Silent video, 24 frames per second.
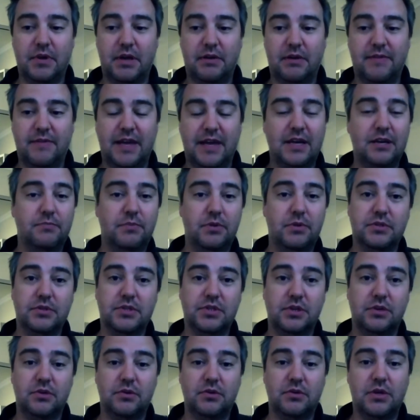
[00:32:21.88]
available
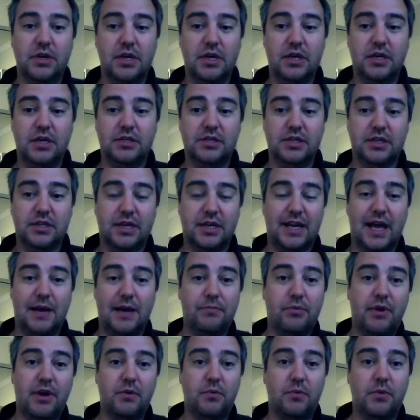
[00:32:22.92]
to
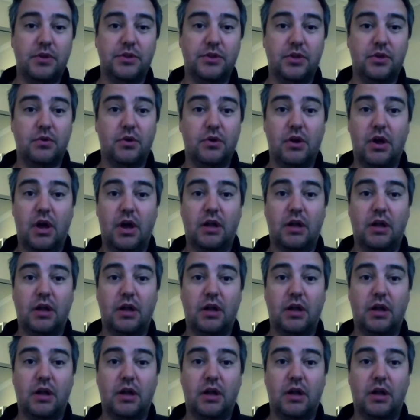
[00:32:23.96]
collaborate with you.